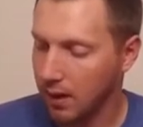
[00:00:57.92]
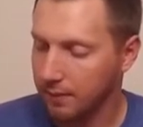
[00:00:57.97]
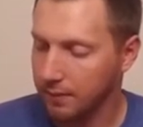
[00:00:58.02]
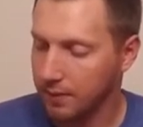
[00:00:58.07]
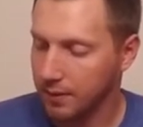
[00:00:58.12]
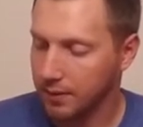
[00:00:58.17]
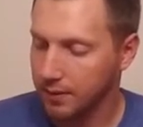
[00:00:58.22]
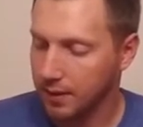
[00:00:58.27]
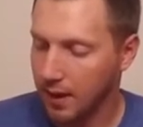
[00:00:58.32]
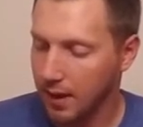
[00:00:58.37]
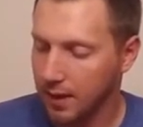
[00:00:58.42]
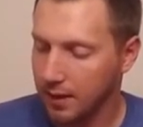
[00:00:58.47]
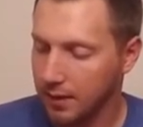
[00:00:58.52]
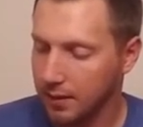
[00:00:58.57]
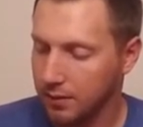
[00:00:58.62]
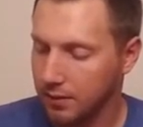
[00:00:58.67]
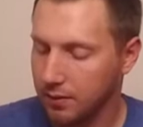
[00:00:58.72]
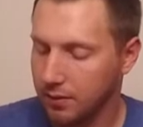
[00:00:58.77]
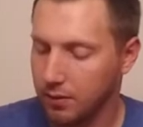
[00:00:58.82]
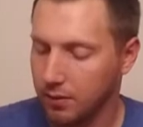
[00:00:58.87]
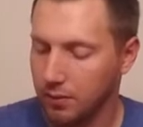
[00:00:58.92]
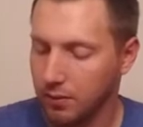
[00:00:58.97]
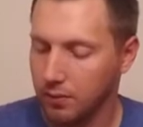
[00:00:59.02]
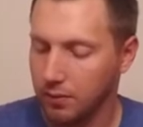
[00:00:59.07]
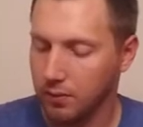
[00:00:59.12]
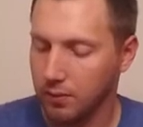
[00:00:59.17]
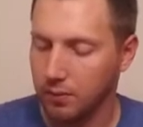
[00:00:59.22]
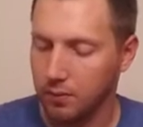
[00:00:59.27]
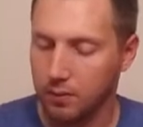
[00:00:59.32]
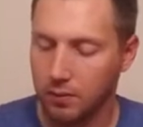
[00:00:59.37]
decided
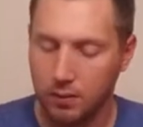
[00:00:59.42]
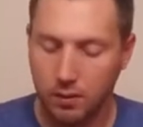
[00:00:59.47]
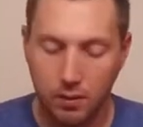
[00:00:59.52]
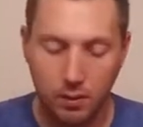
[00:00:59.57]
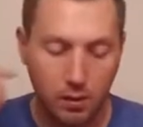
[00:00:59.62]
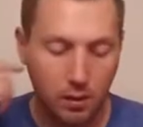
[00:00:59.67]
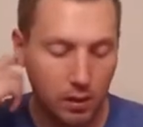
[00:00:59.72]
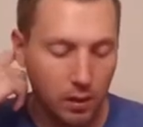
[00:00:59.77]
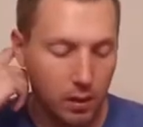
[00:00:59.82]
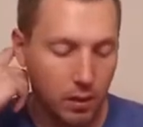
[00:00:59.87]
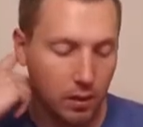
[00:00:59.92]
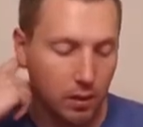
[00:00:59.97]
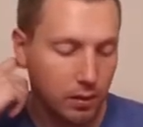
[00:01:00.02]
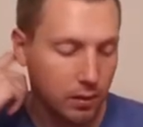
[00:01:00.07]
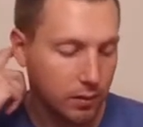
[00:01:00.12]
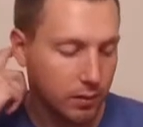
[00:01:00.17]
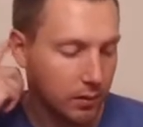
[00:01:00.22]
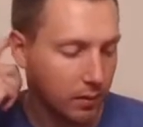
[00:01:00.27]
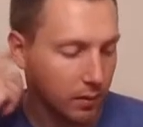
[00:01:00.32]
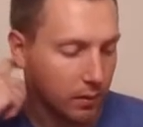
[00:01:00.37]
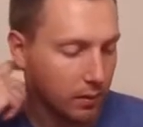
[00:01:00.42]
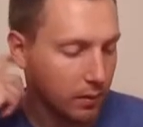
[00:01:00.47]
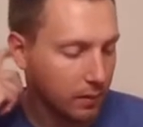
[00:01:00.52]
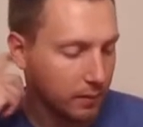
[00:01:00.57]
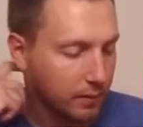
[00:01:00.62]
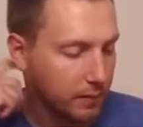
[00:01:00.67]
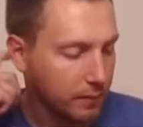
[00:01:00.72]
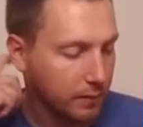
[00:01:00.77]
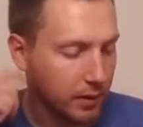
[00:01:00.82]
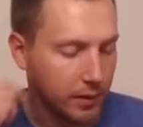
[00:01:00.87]
to sort
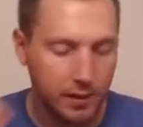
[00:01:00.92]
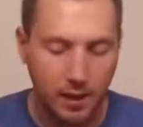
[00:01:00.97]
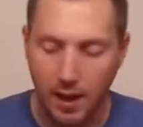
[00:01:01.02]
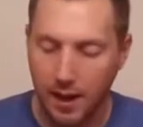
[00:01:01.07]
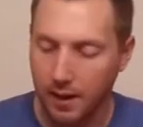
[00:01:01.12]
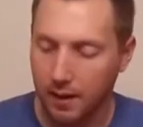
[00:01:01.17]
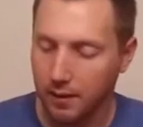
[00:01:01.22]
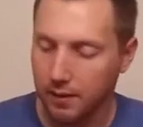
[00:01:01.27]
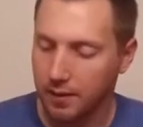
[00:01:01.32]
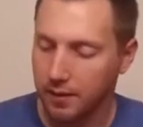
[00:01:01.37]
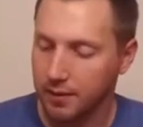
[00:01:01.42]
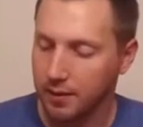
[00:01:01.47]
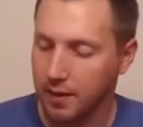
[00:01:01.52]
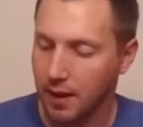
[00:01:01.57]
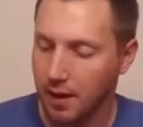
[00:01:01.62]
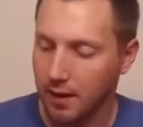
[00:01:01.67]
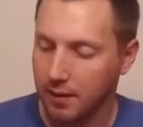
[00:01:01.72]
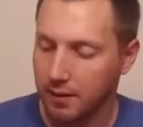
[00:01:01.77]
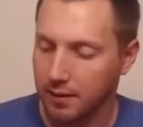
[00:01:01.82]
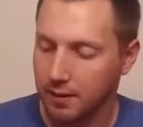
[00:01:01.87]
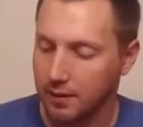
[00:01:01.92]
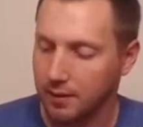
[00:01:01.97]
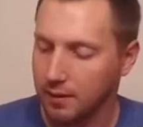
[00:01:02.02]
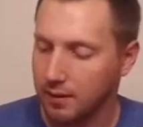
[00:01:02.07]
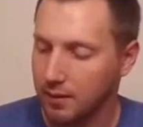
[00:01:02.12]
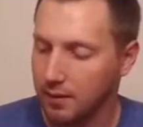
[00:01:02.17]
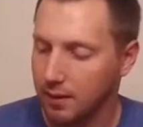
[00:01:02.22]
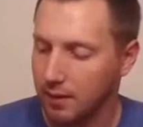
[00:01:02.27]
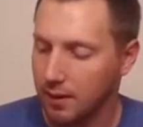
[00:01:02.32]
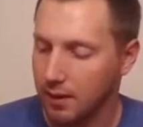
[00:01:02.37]
of retire this gun
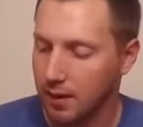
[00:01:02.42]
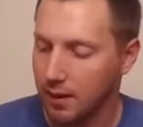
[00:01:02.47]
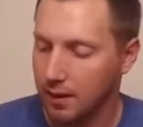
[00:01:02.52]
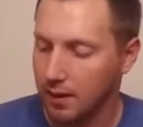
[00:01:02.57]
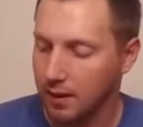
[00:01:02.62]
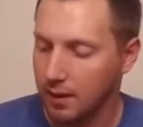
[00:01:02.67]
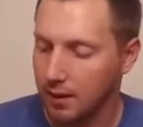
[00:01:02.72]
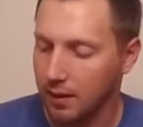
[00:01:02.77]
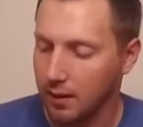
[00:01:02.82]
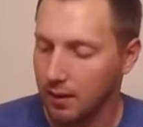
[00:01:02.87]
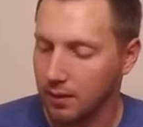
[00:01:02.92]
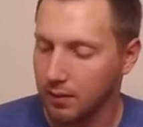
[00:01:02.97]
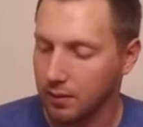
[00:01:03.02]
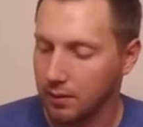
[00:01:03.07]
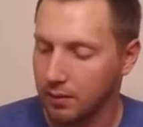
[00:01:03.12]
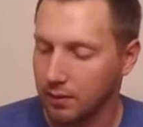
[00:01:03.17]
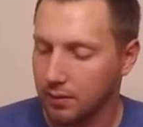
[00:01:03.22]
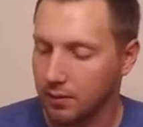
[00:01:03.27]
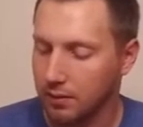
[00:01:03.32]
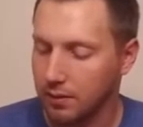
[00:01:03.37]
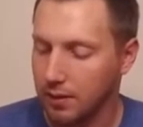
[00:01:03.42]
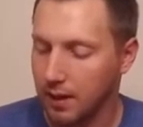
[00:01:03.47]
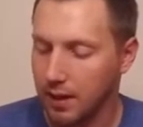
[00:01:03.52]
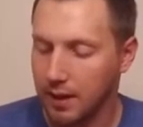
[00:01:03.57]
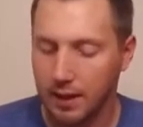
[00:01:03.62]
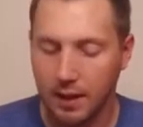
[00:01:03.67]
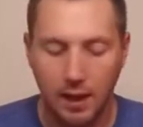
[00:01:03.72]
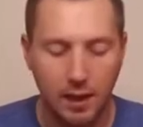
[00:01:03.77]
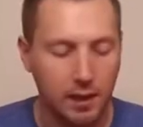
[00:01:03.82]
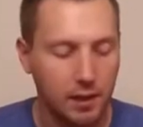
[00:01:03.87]
and
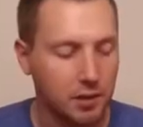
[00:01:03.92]
dedicate